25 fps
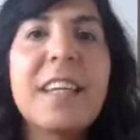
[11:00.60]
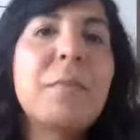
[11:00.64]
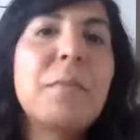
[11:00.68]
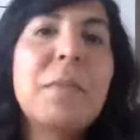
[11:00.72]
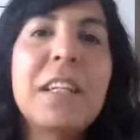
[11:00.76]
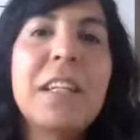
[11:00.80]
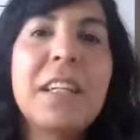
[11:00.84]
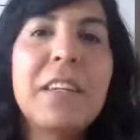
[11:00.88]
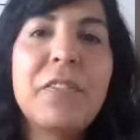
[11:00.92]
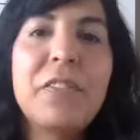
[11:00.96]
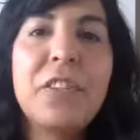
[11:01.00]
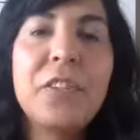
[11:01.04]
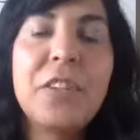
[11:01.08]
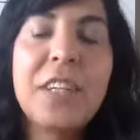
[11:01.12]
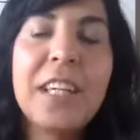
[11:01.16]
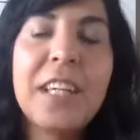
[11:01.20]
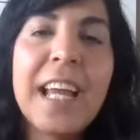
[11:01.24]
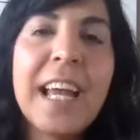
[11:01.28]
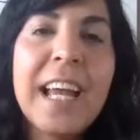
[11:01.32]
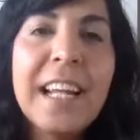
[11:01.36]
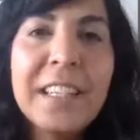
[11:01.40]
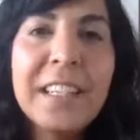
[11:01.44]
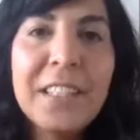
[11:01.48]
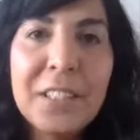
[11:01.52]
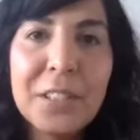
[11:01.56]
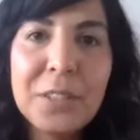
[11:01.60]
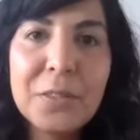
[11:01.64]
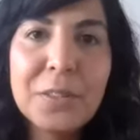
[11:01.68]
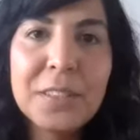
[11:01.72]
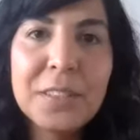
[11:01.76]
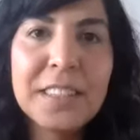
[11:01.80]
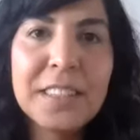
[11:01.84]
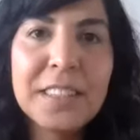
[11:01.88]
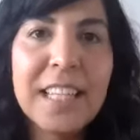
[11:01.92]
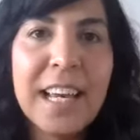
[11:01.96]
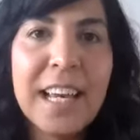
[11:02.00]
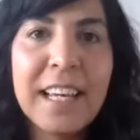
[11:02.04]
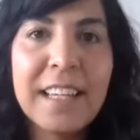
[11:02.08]
i mean if you can
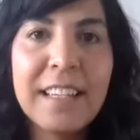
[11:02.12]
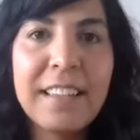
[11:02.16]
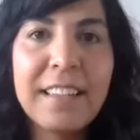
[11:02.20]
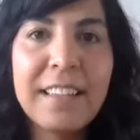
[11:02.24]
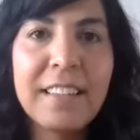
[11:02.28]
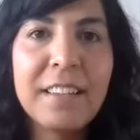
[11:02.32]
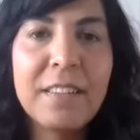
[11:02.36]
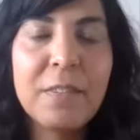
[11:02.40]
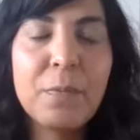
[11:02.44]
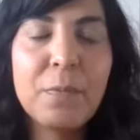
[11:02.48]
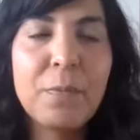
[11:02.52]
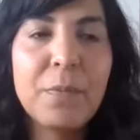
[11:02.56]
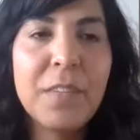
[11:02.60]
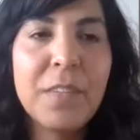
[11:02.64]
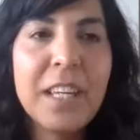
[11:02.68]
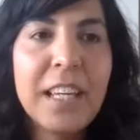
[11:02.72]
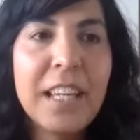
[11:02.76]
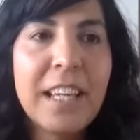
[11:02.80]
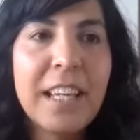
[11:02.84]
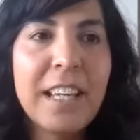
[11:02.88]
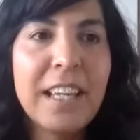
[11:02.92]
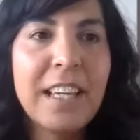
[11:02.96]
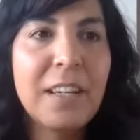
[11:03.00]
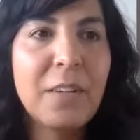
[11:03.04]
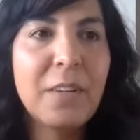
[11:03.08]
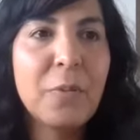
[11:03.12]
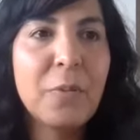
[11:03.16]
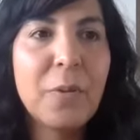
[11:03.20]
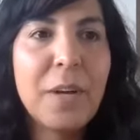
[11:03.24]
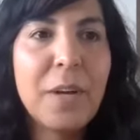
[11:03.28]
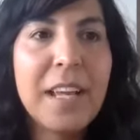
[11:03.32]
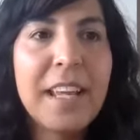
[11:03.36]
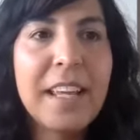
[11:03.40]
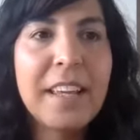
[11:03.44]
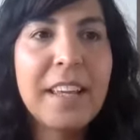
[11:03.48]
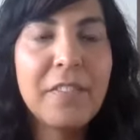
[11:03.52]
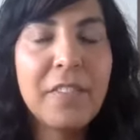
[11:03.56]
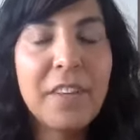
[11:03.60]
use that um, in a
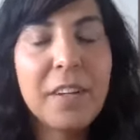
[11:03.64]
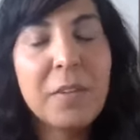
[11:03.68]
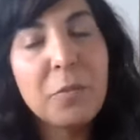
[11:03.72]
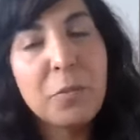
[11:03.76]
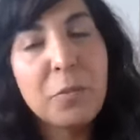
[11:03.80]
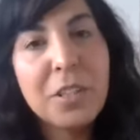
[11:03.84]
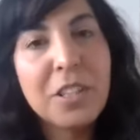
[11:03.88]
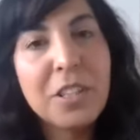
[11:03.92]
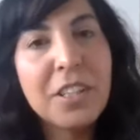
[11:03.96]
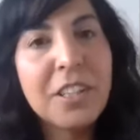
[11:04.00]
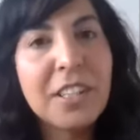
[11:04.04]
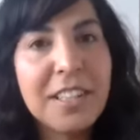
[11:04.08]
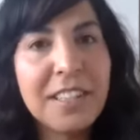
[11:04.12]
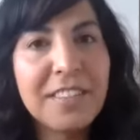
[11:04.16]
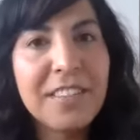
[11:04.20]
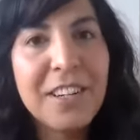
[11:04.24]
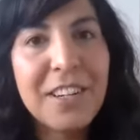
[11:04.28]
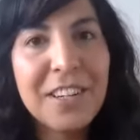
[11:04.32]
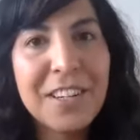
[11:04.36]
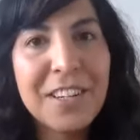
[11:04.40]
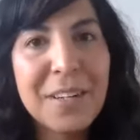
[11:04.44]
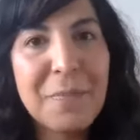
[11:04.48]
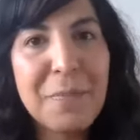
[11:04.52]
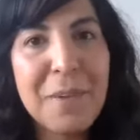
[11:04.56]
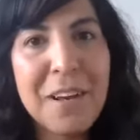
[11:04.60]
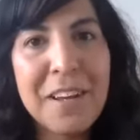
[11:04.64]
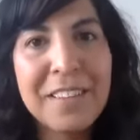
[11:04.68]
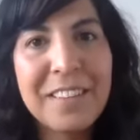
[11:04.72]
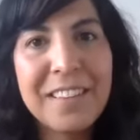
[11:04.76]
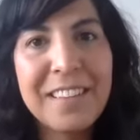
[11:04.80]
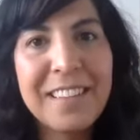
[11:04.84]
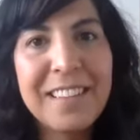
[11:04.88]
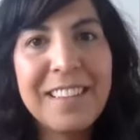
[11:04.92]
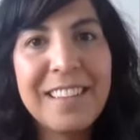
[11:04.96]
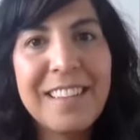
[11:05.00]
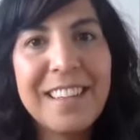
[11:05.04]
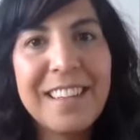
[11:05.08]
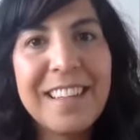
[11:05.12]
way and we're going to talk about
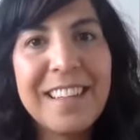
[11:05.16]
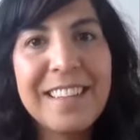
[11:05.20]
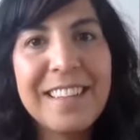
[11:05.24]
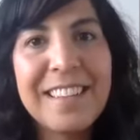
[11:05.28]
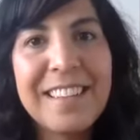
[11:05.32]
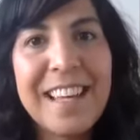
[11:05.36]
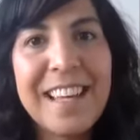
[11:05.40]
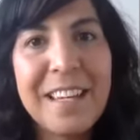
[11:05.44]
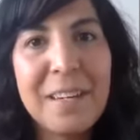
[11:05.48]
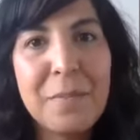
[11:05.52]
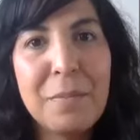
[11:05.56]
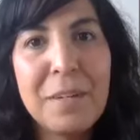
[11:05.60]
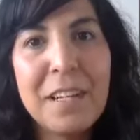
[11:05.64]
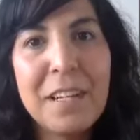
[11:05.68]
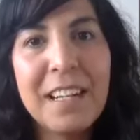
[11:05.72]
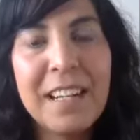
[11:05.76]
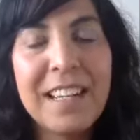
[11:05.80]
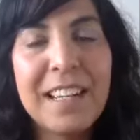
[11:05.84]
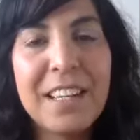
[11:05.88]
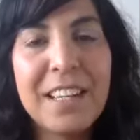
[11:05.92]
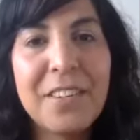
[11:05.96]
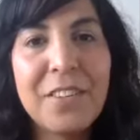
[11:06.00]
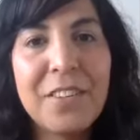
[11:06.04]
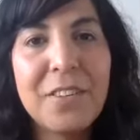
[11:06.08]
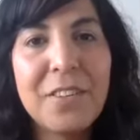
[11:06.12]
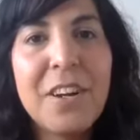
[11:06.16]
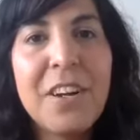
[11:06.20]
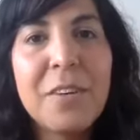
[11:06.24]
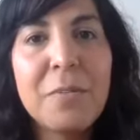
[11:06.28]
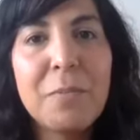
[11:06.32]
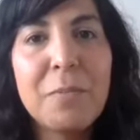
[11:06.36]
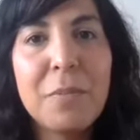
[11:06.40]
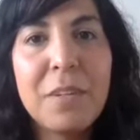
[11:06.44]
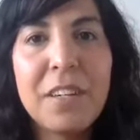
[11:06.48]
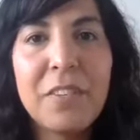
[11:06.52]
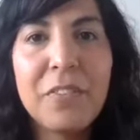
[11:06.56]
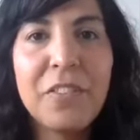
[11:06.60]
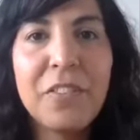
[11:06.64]
uh, that a bit later
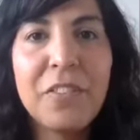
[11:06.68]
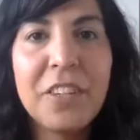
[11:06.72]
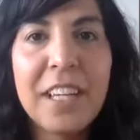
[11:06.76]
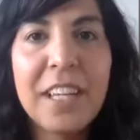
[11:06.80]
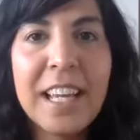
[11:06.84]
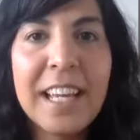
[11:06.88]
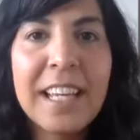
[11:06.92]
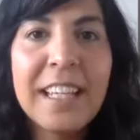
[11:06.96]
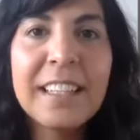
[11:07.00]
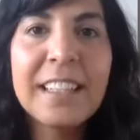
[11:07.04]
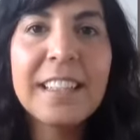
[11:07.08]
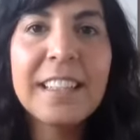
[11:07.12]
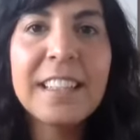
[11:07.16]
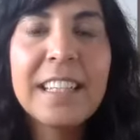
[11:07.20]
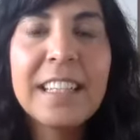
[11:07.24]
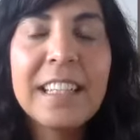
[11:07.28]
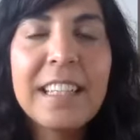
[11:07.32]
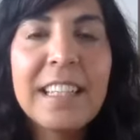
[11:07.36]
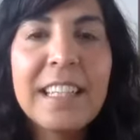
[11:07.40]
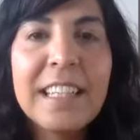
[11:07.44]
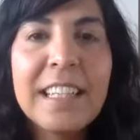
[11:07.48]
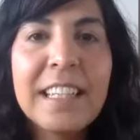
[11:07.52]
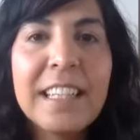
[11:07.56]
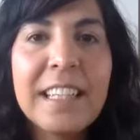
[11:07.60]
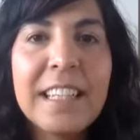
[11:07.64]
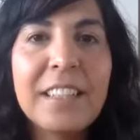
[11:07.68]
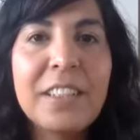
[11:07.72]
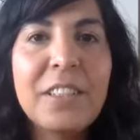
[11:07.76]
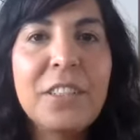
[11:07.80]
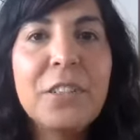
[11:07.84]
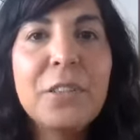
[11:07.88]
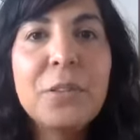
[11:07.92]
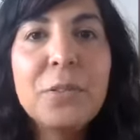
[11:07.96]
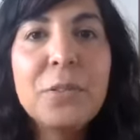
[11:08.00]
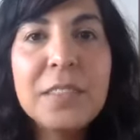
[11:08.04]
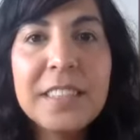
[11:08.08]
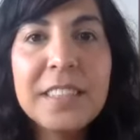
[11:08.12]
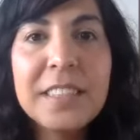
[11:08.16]
on but if you can can
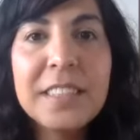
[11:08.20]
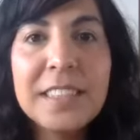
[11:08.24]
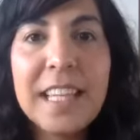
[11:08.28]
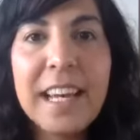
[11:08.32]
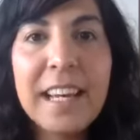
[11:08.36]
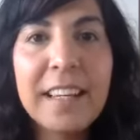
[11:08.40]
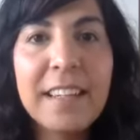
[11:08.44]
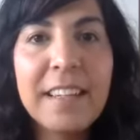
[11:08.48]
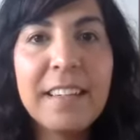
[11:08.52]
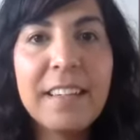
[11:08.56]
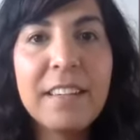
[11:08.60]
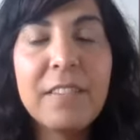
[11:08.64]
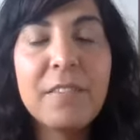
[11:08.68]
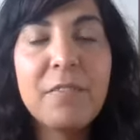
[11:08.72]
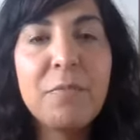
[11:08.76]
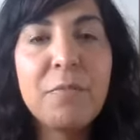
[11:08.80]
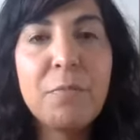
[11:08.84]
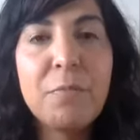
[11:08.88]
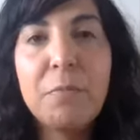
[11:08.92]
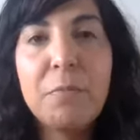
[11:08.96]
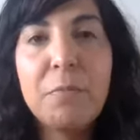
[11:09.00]
use that uh,